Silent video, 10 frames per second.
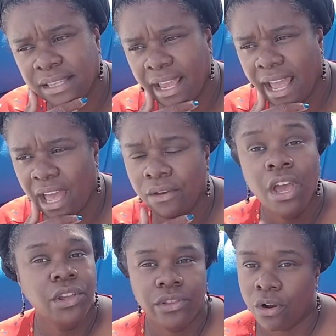they
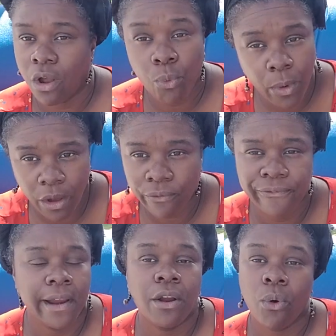have their own welfare,